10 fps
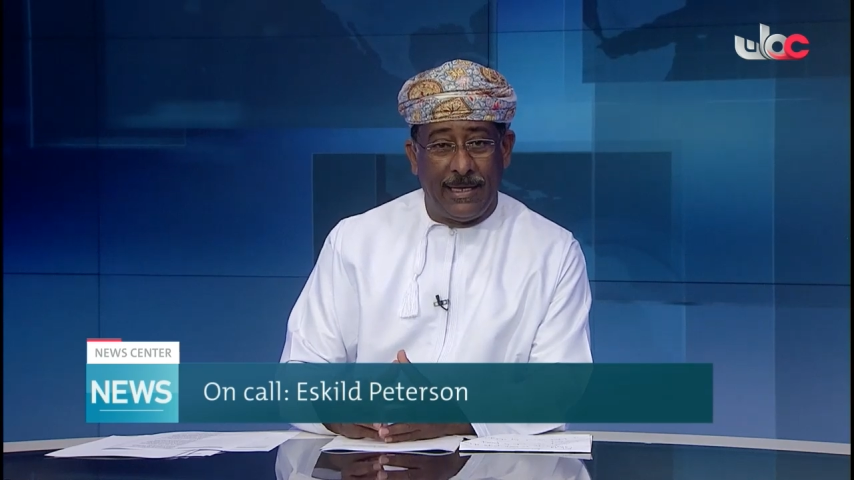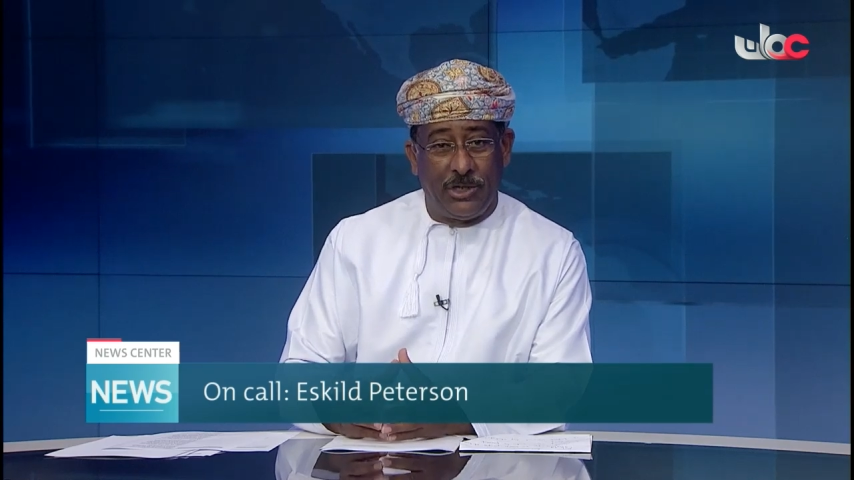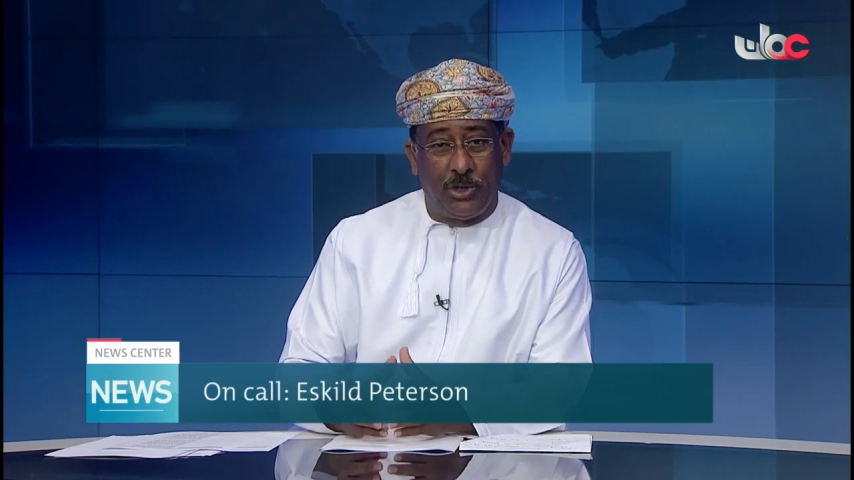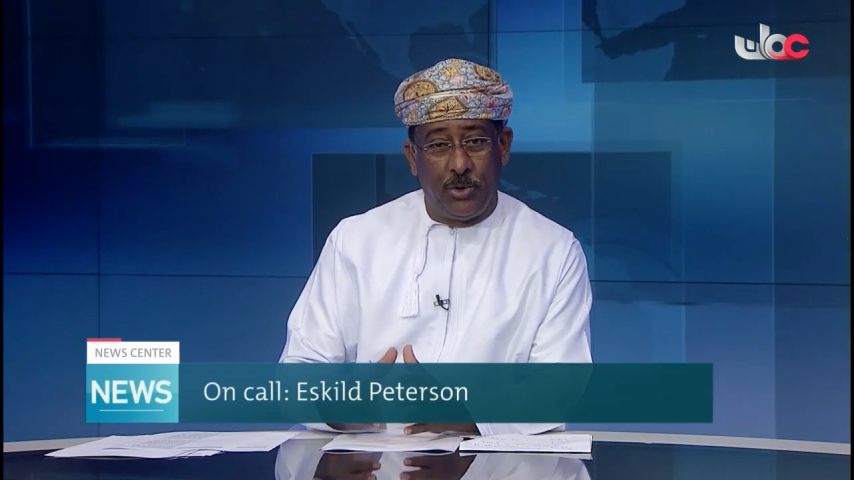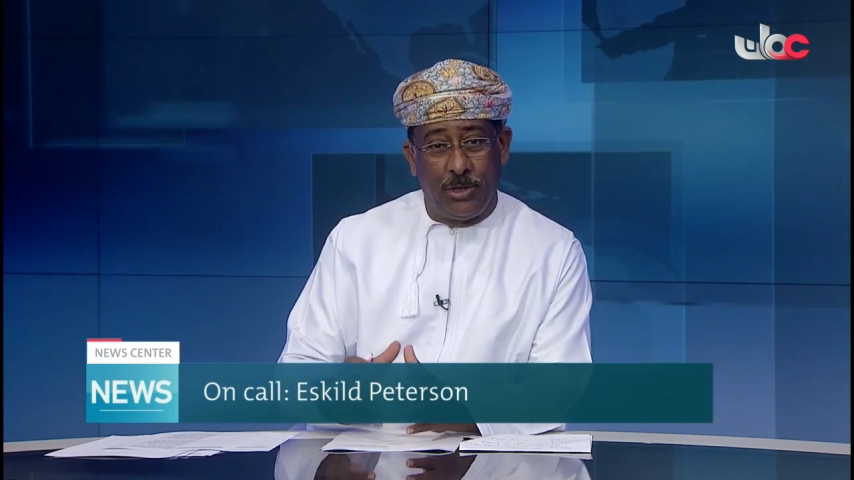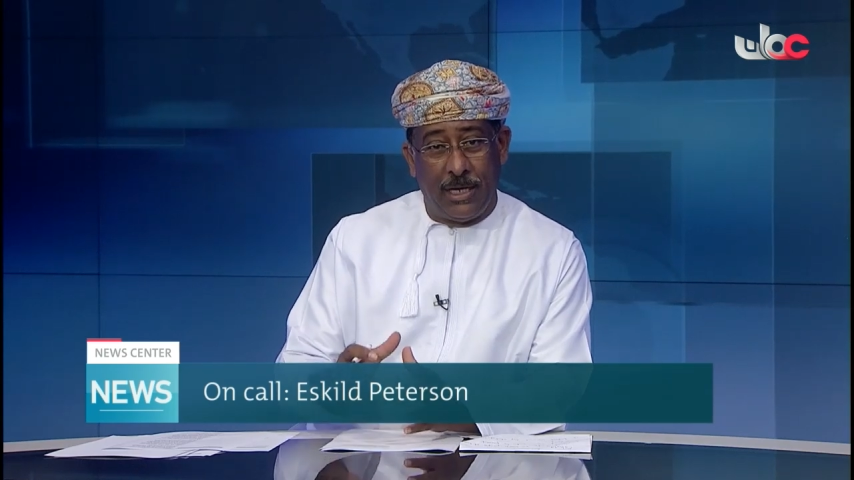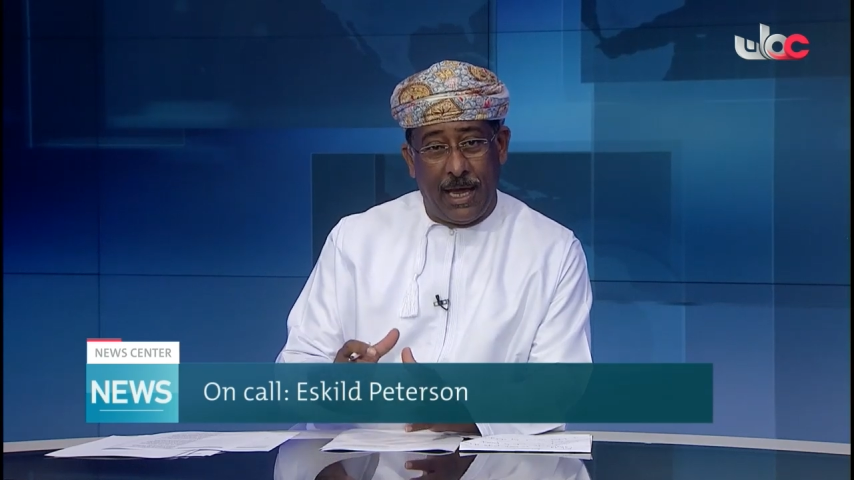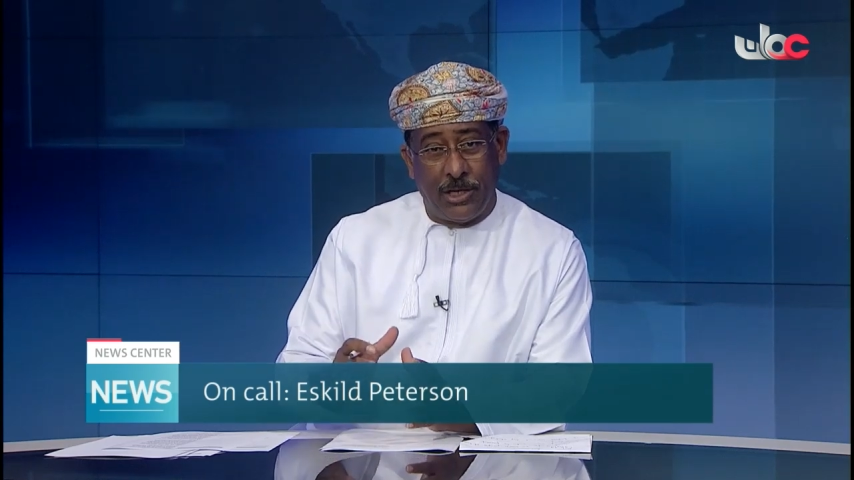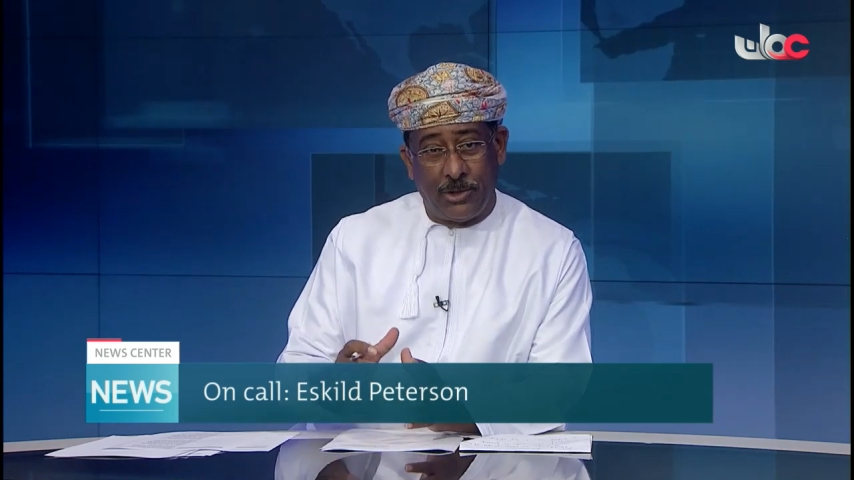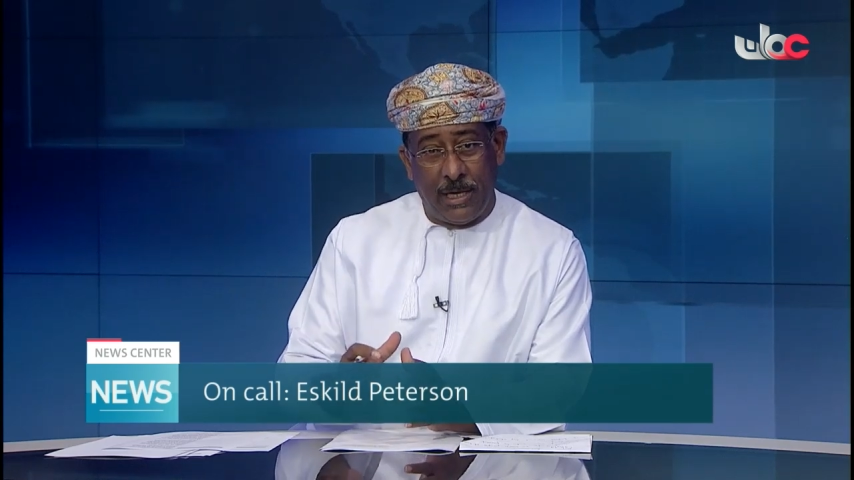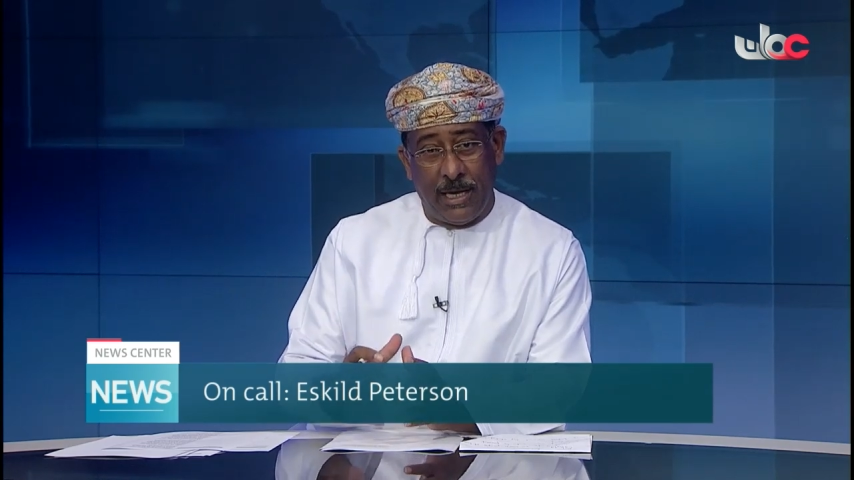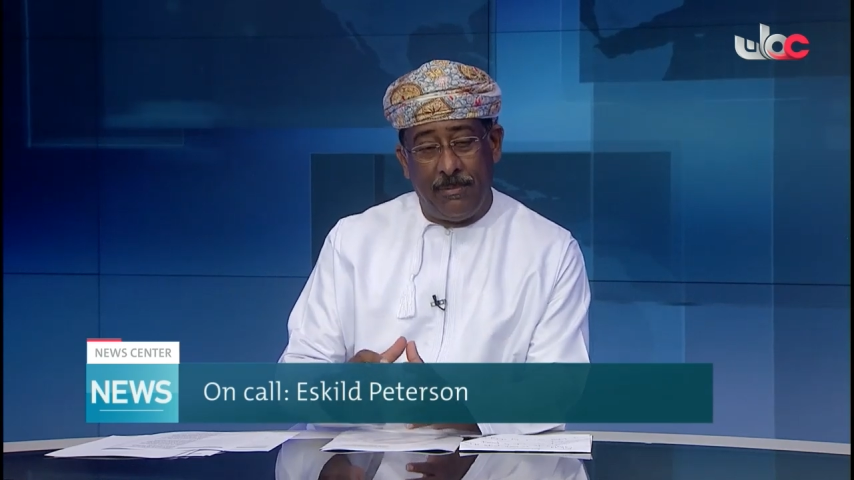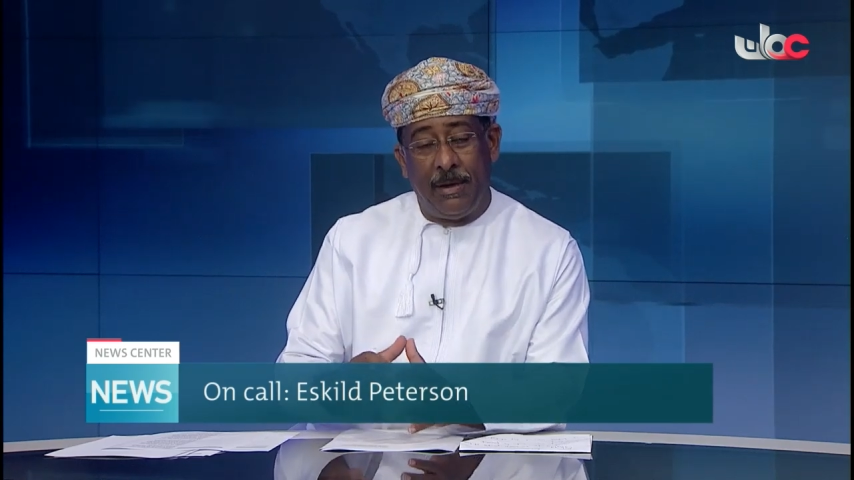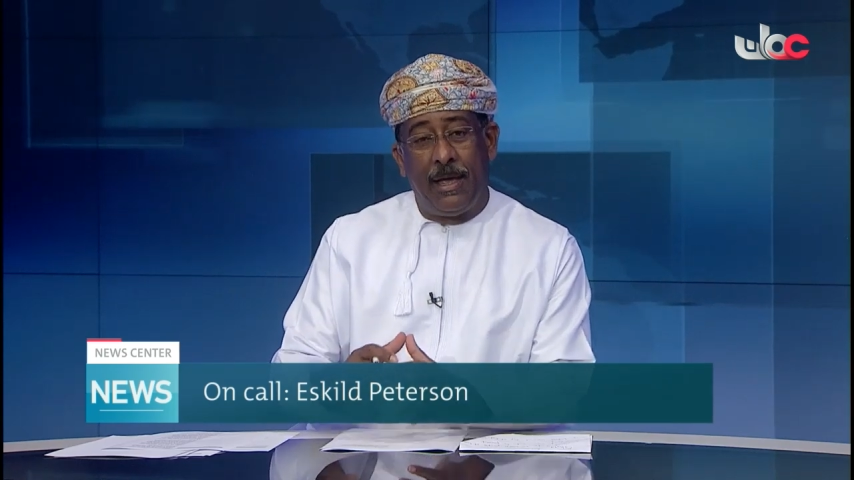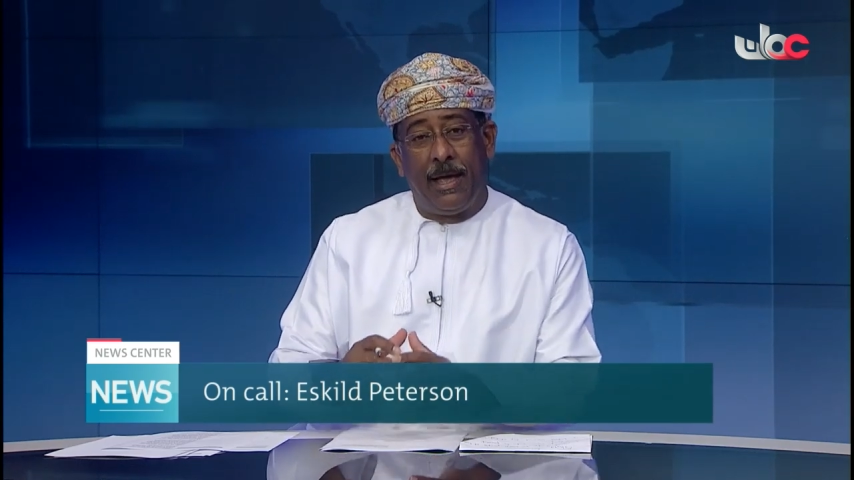they should actually